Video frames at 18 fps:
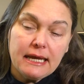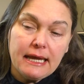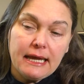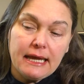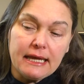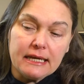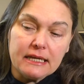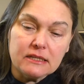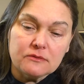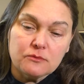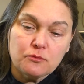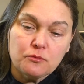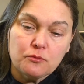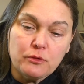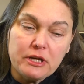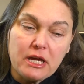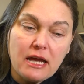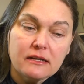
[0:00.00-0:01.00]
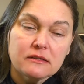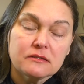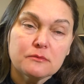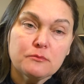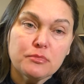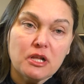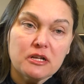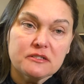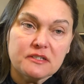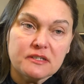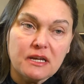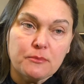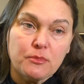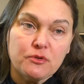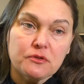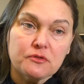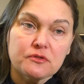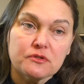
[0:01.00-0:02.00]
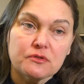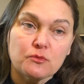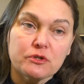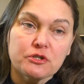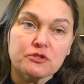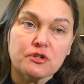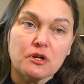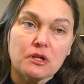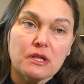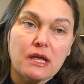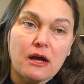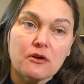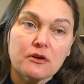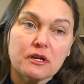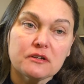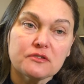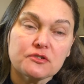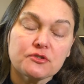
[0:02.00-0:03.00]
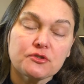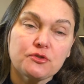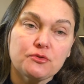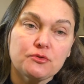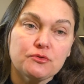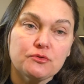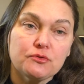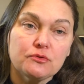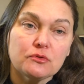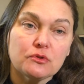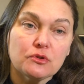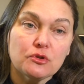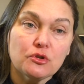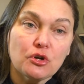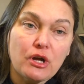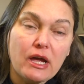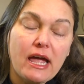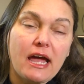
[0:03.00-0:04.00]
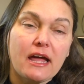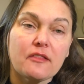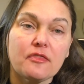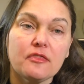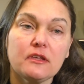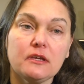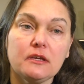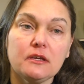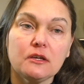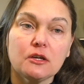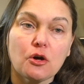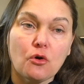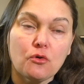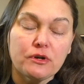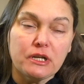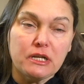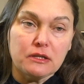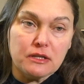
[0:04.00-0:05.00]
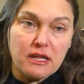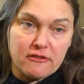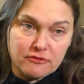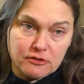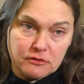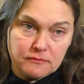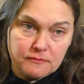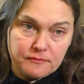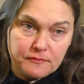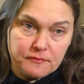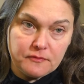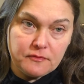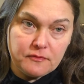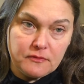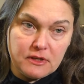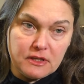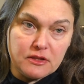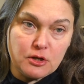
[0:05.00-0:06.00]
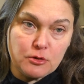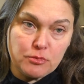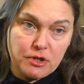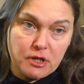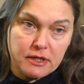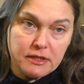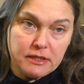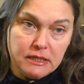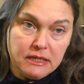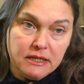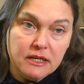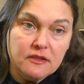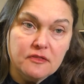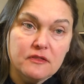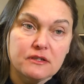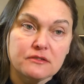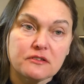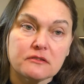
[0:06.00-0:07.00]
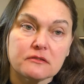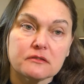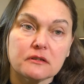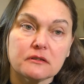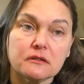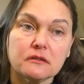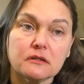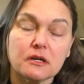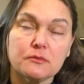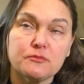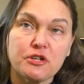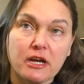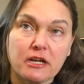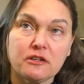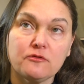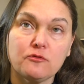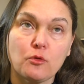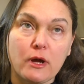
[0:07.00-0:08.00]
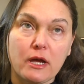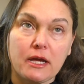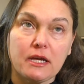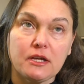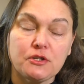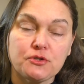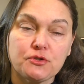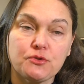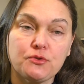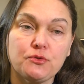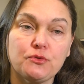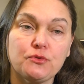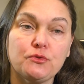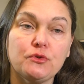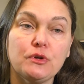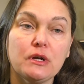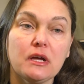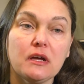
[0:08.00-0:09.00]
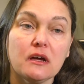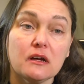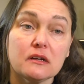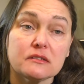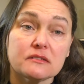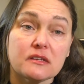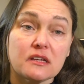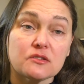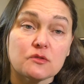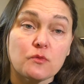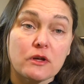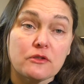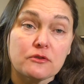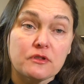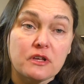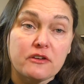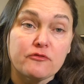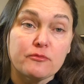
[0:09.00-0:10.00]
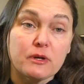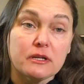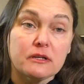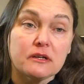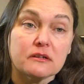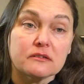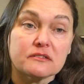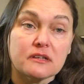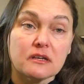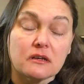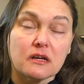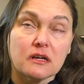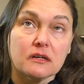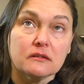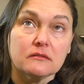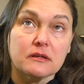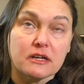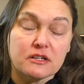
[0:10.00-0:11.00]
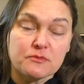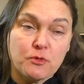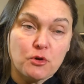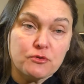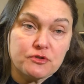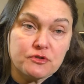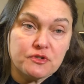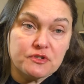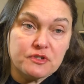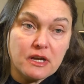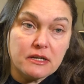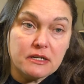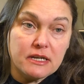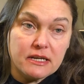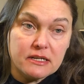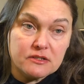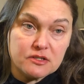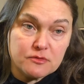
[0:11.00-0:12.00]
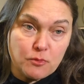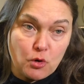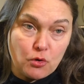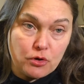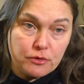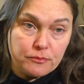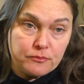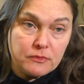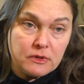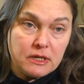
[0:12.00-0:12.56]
And we had some blood samples, which allowed us to look at the cotinine level in their blood. This is an objective way to assess whether they've been uh, exposed to secondhand smoke.